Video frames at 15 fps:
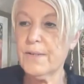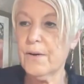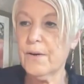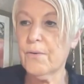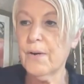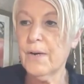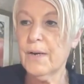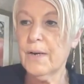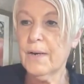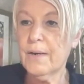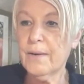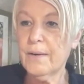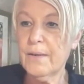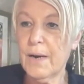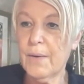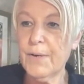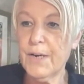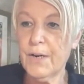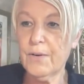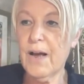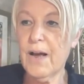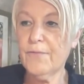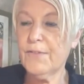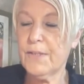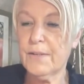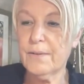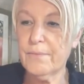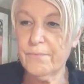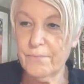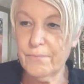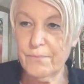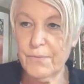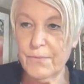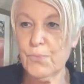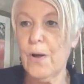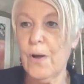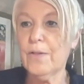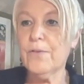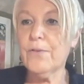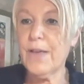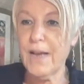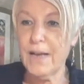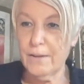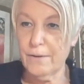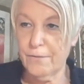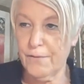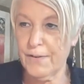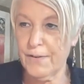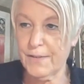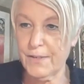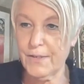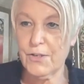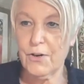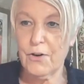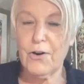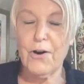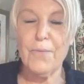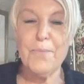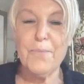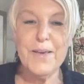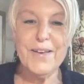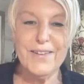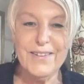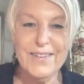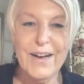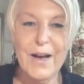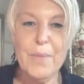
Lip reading: So yeah, we don't have to swallow the elephant to start our meal.